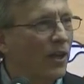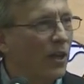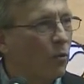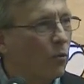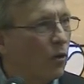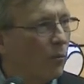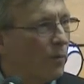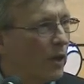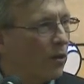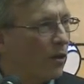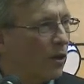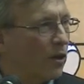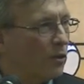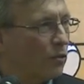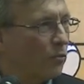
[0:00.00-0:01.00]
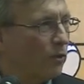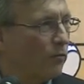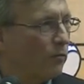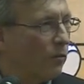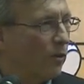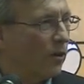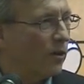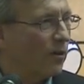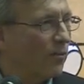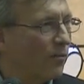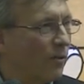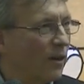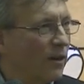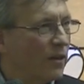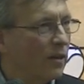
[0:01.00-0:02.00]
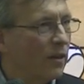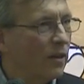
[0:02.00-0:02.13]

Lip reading: and we're a better country for it, right?